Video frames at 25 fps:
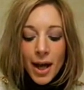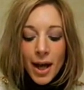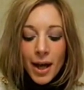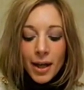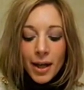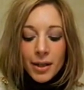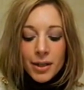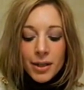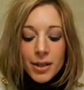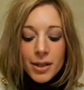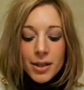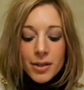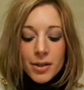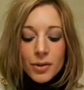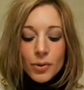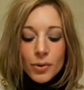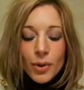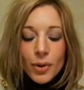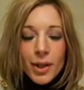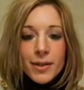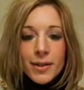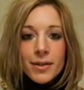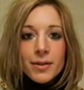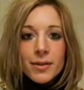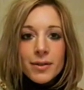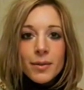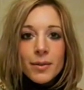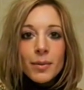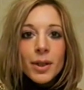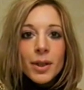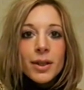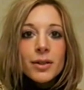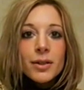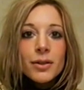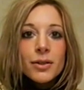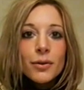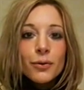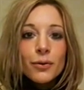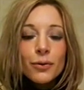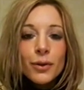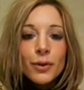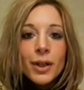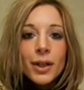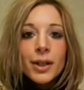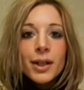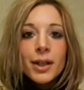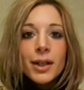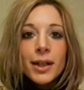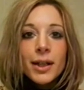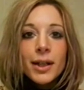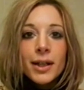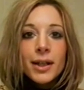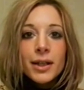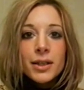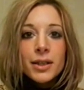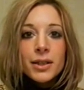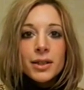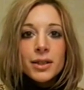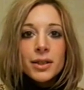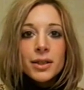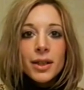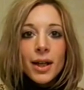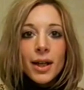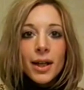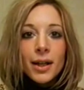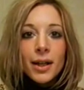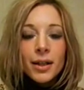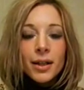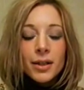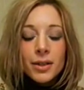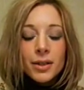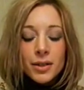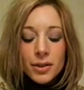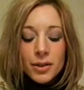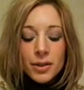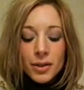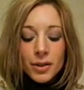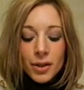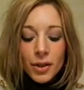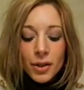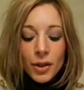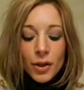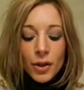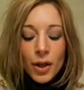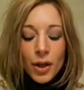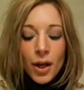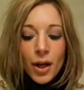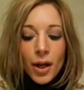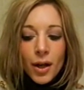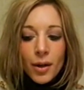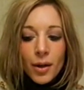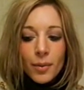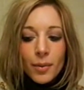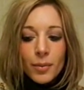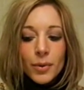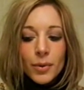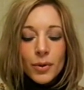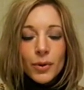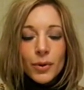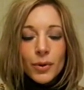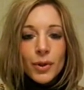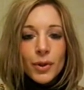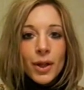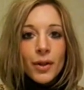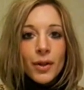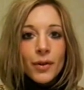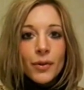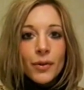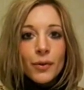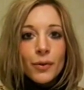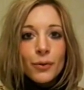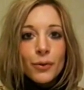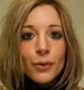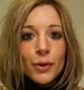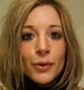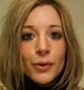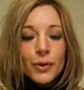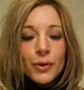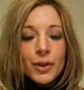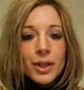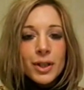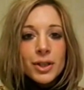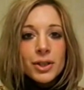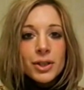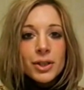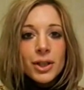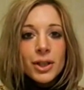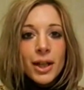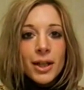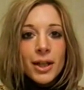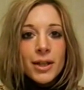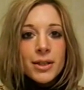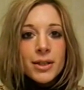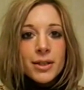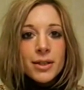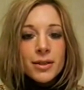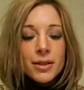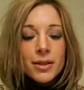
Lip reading: and it's quite similar to Front Lit and all those frosty shades.